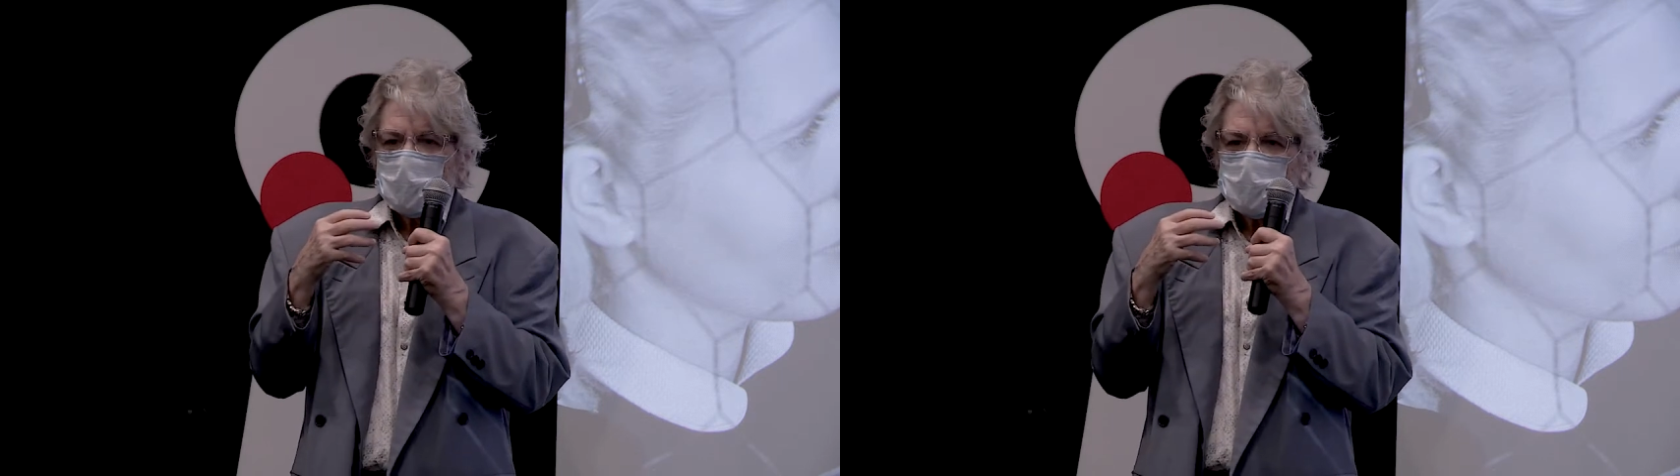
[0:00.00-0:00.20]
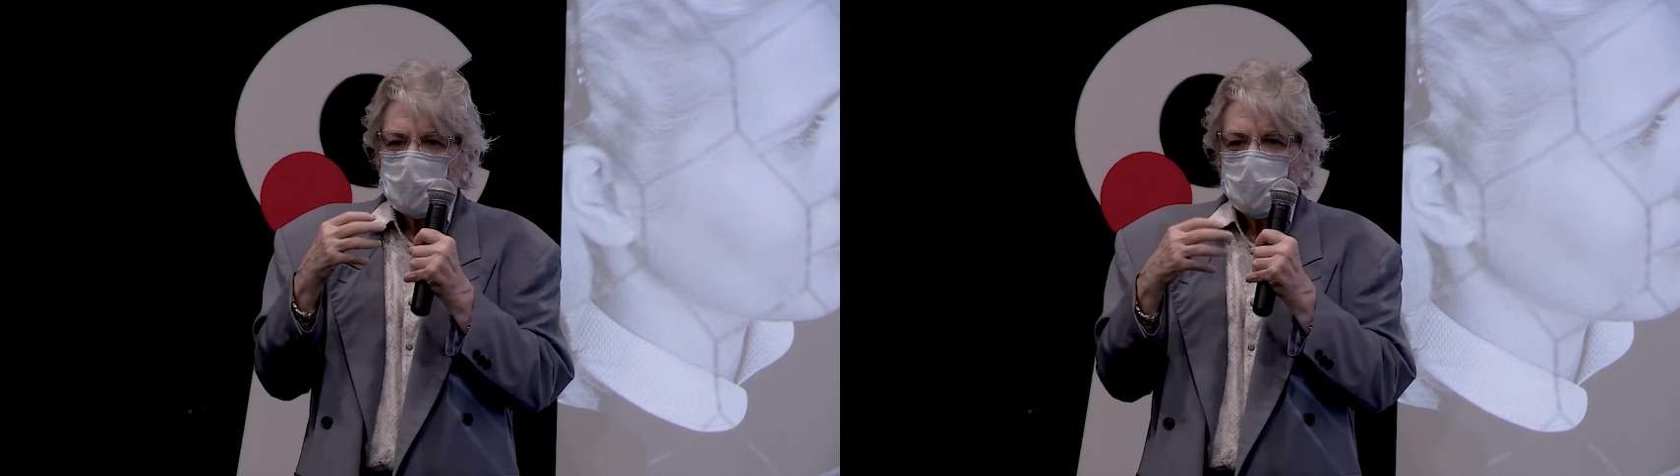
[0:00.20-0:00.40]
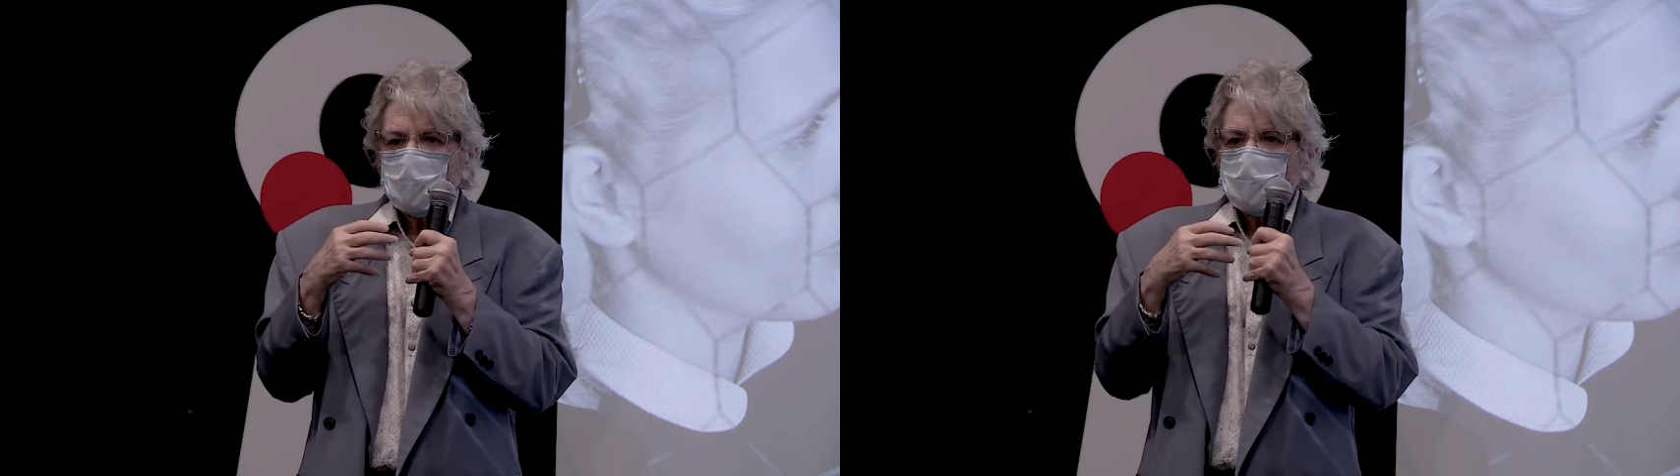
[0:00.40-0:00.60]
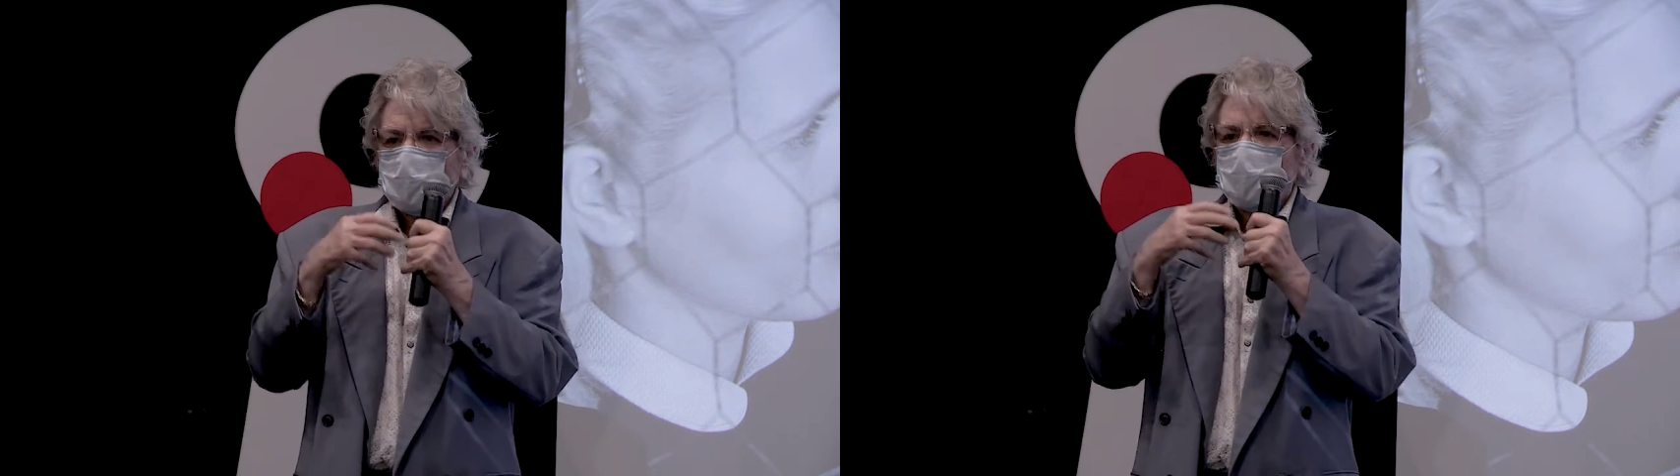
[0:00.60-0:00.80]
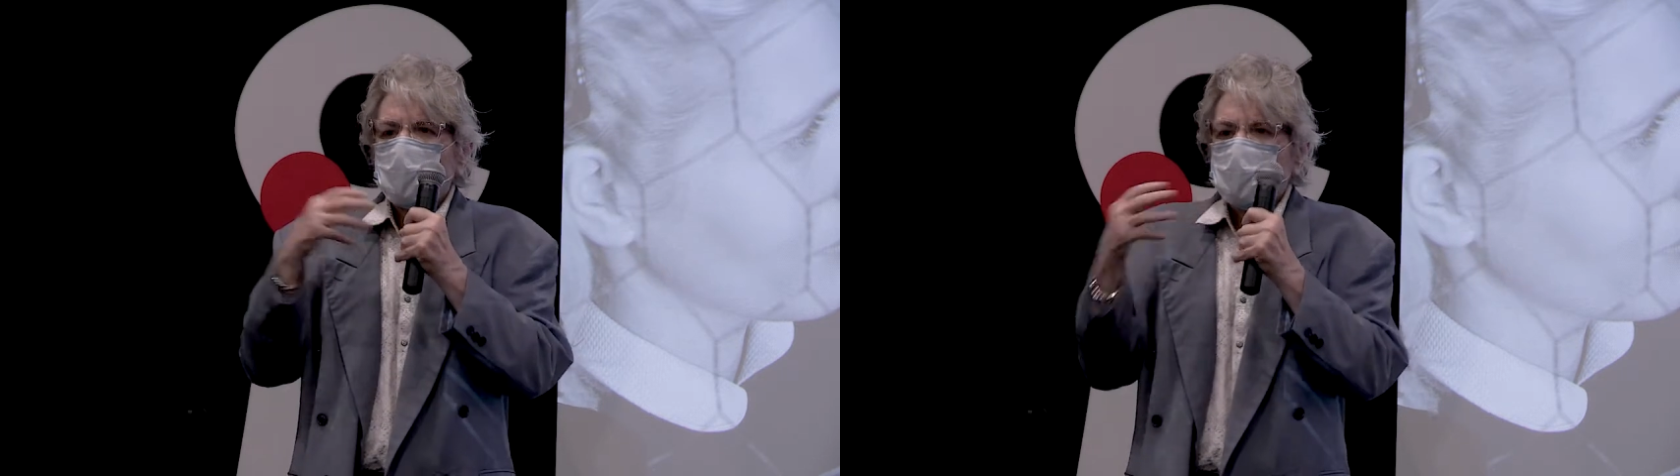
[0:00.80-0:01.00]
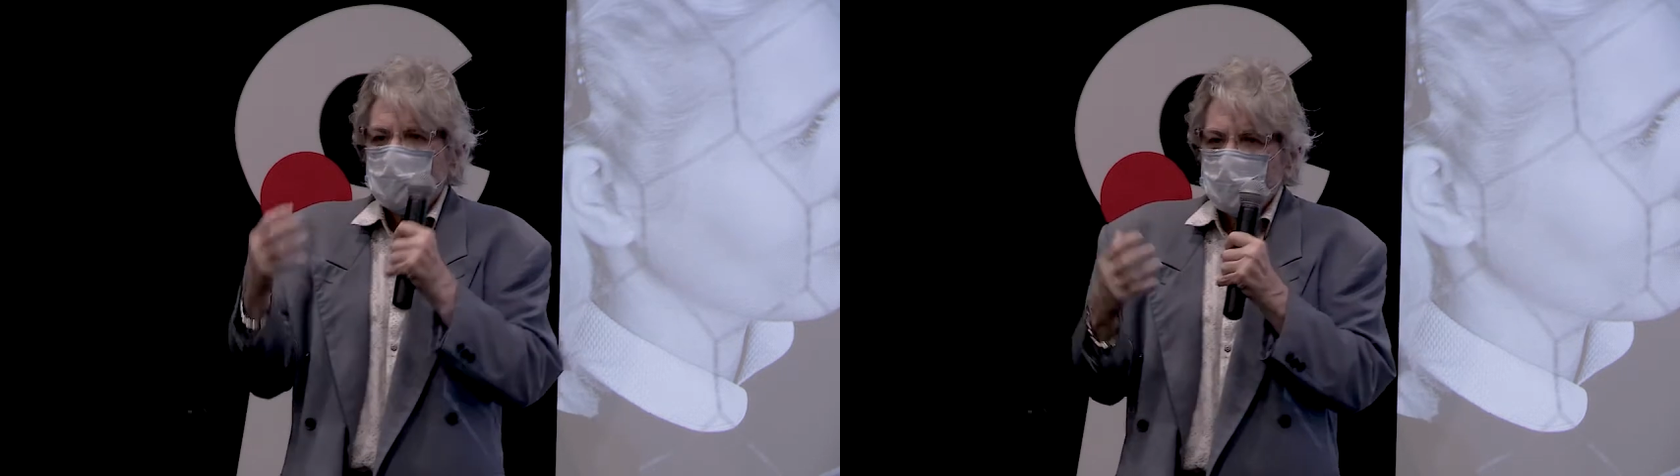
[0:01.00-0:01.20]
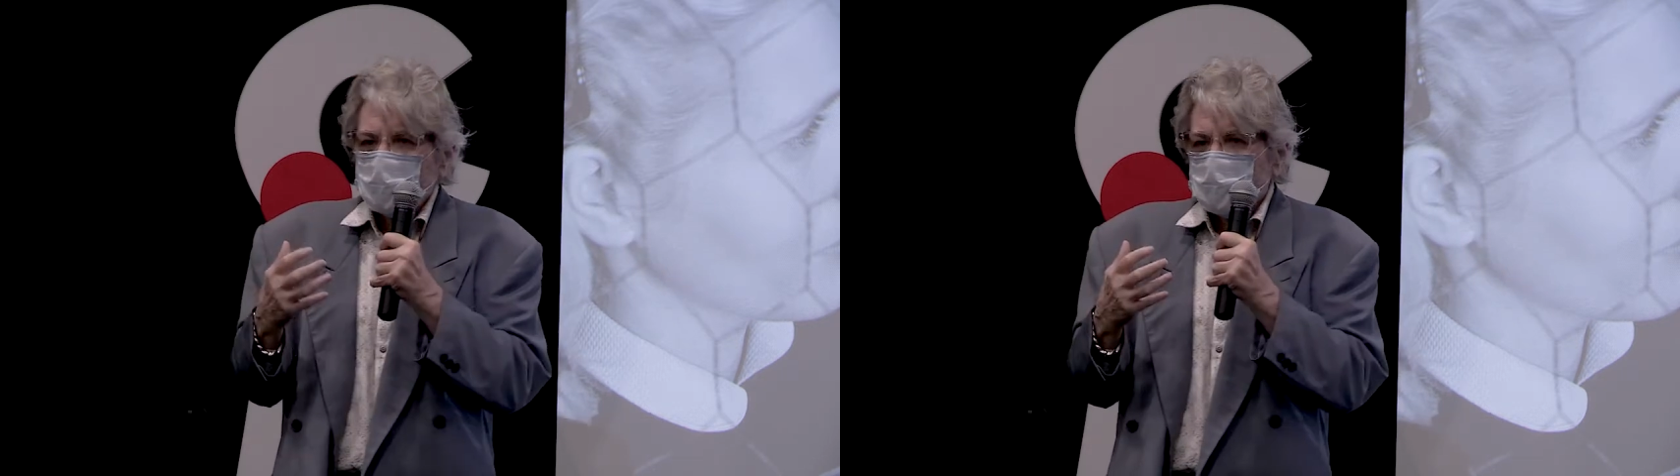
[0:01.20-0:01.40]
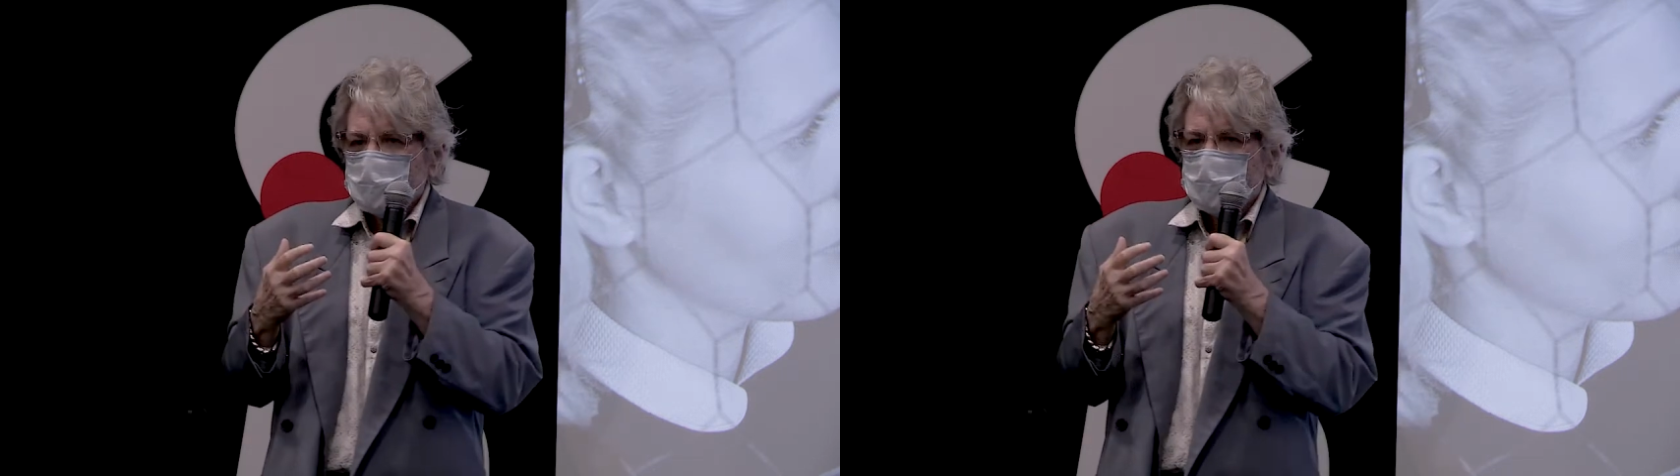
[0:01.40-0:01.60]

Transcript: an overwhelming